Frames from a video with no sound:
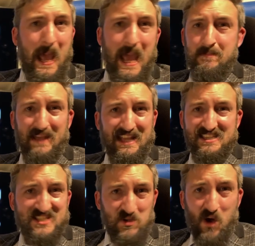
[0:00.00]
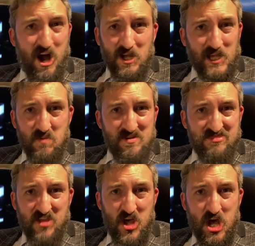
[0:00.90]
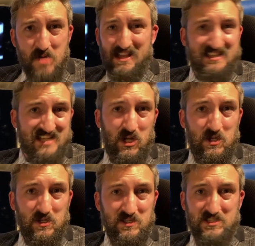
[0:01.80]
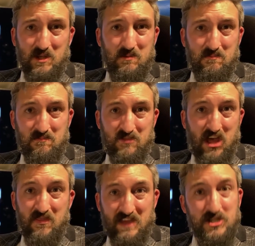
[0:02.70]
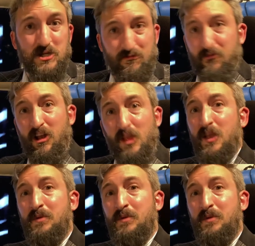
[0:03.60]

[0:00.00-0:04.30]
He begins to argue with them. He tells them that they should follow their